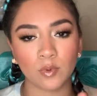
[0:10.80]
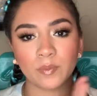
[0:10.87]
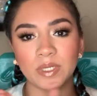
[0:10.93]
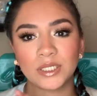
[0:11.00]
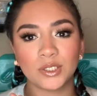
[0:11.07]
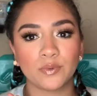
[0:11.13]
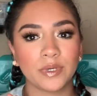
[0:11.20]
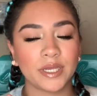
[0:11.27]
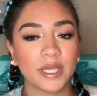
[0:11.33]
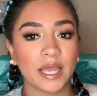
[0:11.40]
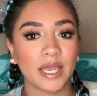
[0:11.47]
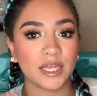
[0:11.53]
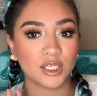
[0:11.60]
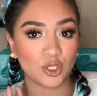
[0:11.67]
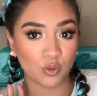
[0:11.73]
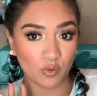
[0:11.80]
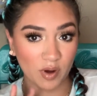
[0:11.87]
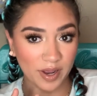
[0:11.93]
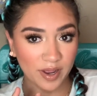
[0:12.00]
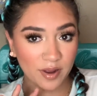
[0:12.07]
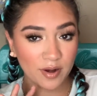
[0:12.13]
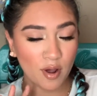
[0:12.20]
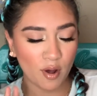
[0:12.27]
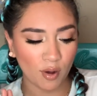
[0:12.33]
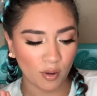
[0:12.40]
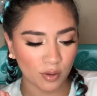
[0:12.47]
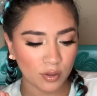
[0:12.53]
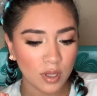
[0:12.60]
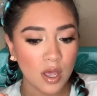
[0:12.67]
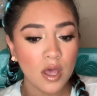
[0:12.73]
be doing a try on haul
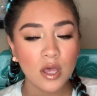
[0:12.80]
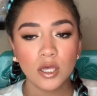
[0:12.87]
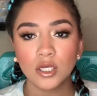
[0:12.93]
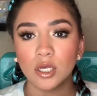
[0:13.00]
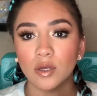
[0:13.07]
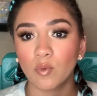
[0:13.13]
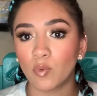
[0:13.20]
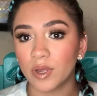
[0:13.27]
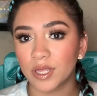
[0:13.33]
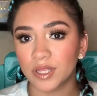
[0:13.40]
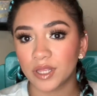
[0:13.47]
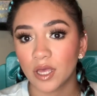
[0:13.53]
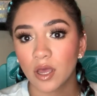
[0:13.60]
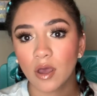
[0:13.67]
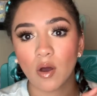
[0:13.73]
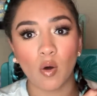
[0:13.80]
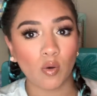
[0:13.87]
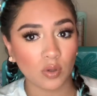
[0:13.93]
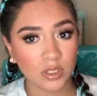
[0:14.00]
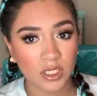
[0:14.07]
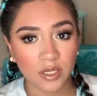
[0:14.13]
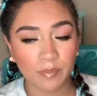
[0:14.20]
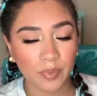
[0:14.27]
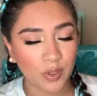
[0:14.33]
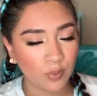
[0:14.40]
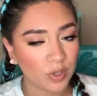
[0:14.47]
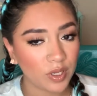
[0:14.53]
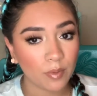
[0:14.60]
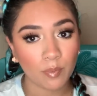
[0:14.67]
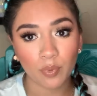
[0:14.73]
with Ulta
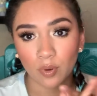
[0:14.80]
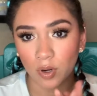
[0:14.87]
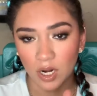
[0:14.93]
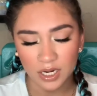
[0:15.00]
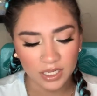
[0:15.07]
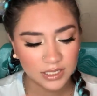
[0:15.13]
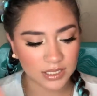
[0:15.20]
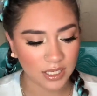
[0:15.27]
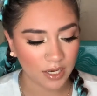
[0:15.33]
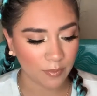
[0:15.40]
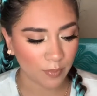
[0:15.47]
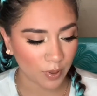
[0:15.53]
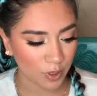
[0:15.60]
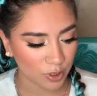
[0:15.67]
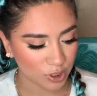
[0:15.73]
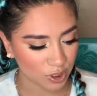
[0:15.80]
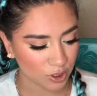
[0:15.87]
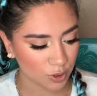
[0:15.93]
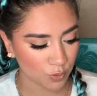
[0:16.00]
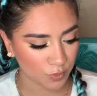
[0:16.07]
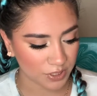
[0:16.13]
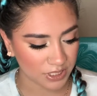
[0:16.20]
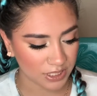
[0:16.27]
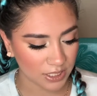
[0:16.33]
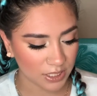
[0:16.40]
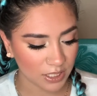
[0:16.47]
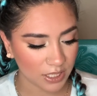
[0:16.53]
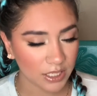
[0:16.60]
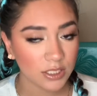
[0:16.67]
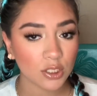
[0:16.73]
beauty products that I purchased
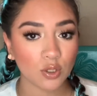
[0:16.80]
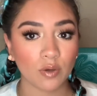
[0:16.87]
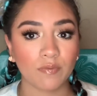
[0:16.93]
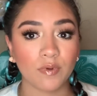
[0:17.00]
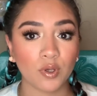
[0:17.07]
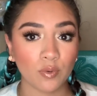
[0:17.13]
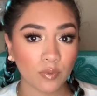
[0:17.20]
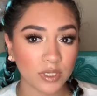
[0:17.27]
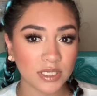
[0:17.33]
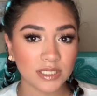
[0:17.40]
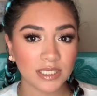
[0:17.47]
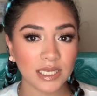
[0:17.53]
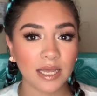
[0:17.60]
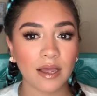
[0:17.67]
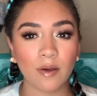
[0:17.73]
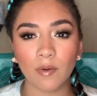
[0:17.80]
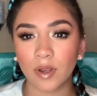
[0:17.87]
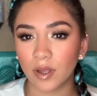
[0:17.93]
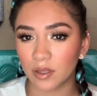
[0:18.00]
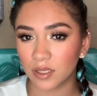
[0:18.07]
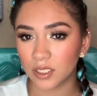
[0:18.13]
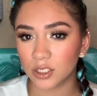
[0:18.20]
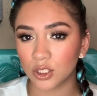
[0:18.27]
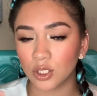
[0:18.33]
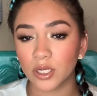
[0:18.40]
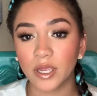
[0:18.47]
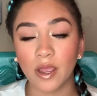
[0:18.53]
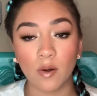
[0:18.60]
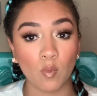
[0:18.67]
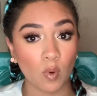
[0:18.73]
recently. So if you want to see how I got this look
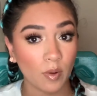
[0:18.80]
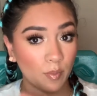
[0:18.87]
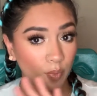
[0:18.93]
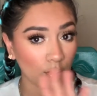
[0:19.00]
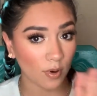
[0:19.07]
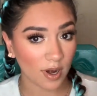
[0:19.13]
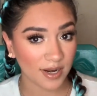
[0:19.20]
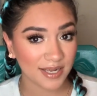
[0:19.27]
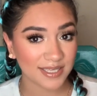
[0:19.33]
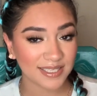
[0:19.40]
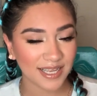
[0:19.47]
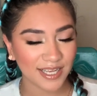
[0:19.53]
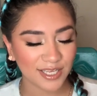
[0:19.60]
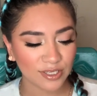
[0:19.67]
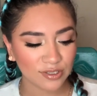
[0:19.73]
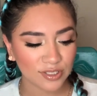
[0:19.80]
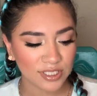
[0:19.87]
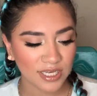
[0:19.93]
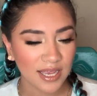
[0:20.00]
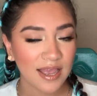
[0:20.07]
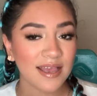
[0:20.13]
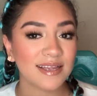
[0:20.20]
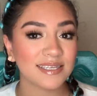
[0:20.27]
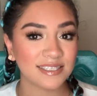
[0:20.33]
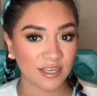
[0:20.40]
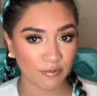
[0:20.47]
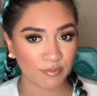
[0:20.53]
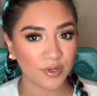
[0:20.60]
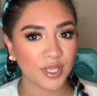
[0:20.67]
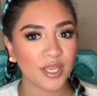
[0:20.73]
and what products I used,
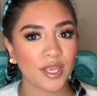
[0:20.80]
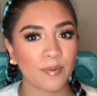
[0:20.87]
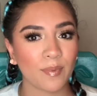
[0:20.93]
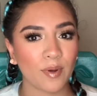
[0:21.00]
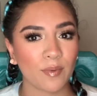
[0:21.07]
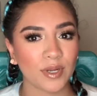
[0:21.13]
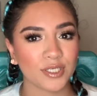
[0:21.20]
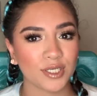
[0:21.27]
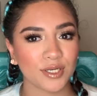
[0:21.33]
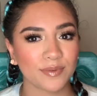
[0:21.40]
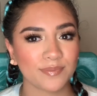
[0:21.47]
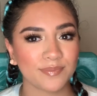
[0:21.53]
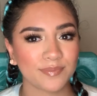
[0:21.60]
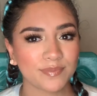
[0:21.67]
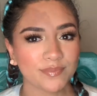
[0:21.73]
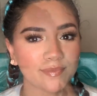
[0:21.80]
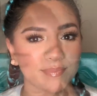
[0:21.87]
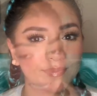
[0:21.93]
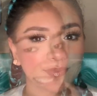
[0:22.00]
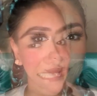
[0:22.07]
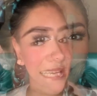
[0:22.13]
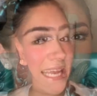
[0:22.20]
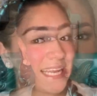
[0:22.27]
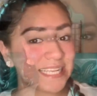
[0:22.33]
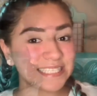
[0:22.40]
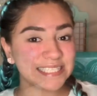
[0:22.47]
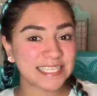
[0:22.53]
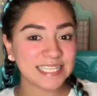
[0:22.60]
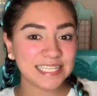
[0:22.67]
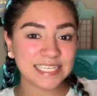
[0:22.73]
definitely keep on watching. But let's get
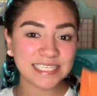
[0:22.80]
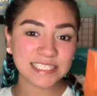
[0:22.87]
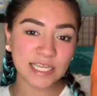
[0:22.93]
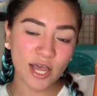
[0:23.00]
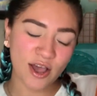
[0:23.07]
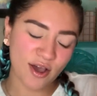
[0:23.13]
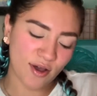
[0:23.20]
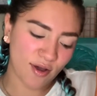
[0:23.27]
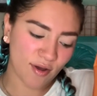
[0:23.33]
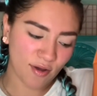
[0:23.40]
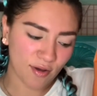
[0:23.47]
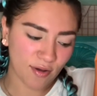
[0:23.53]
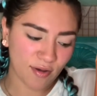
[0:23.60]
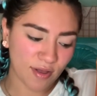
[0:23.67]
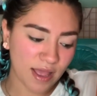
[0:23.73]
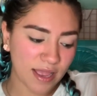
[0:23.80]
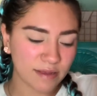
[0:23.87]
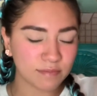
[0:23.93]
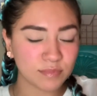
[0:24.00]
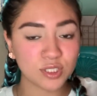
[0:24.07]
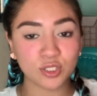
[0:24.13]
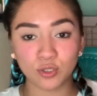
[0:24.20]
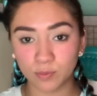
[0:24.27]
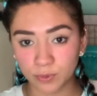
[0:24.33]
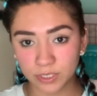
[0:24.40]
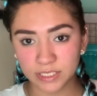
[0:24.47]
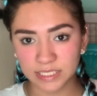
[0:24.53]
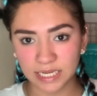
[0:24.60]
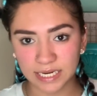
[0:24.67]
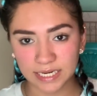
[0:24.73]
into this haul. I'm super
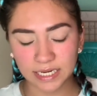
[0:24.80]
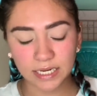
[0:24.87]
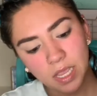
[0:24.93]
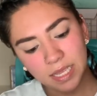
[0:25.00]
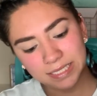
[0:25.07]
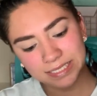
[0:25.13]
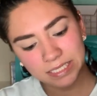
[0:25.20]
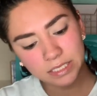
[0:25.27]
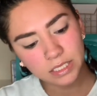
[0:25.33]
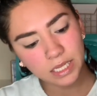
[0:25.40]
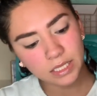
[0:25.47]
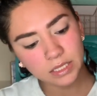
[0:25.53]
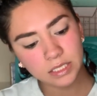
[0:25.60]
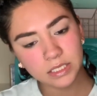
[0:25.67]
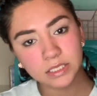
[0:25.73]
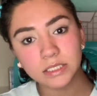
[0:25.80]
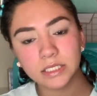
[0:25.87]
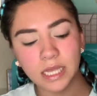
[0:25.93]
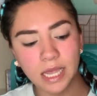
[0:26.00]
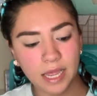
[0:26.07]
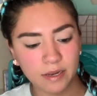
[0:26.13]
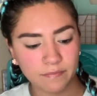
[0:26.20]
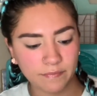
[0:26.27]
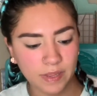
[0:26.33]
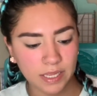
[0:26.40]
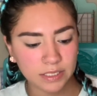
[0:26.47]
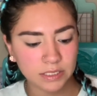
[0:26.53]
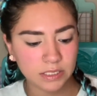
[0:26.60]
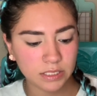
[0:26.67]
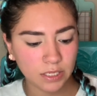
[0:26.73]
excited. I did get this
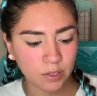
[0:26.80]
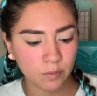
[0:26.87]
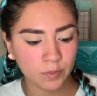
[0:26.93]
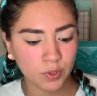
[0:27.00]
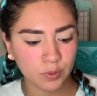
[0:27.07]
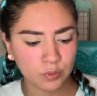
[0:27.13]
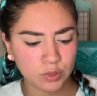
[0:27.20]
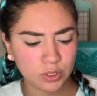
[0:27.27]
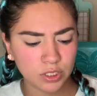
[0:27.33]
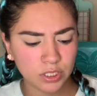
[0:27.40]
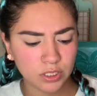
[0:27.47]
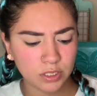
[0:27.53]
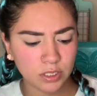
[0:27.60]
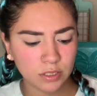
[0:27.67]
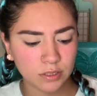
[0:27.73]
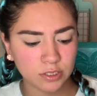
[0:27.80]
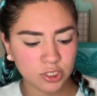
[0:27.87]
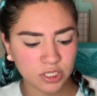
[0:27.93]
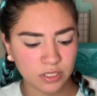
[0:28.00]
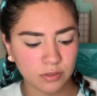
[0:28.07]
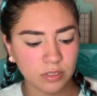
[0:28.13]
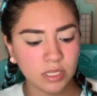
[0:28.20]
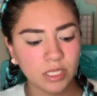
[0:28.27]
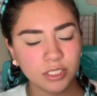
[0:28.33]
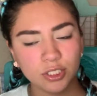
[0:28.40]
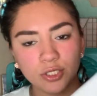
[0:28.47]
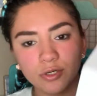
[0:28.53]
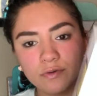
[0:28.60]
Advanced Snail Mucin Gel Cleanser